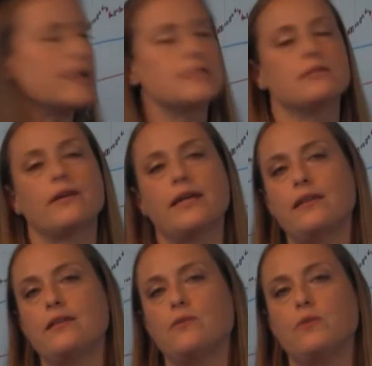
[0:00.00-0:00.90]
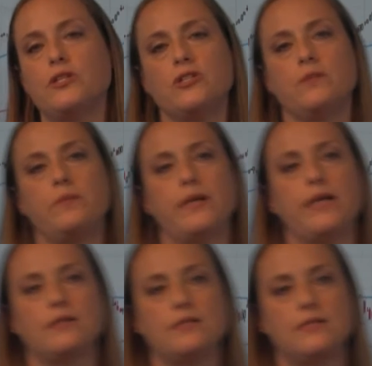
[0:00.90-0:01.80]
it's likely that we should
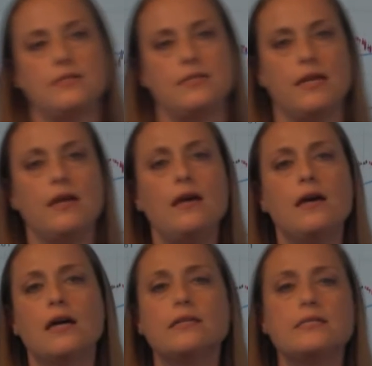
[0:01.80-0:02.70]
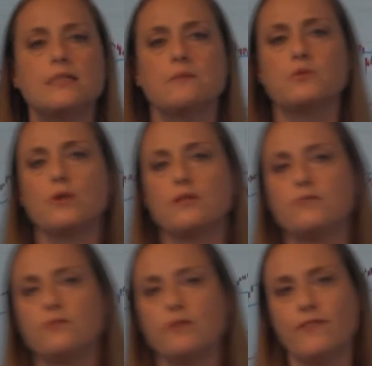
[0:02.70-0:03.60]
begin to see at least some sort of a
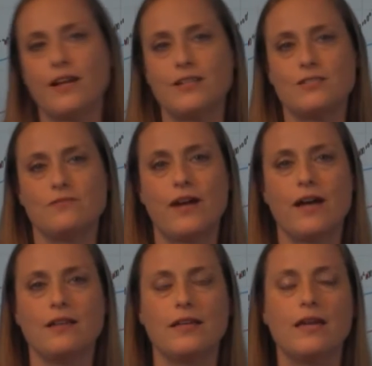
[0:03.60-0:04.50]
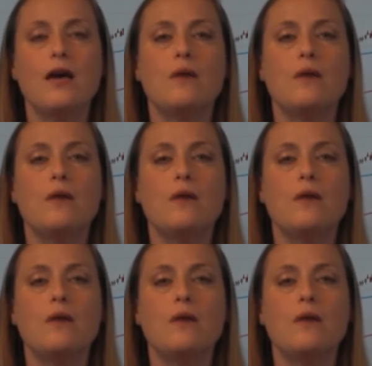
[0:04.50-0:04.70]
reflexive rally.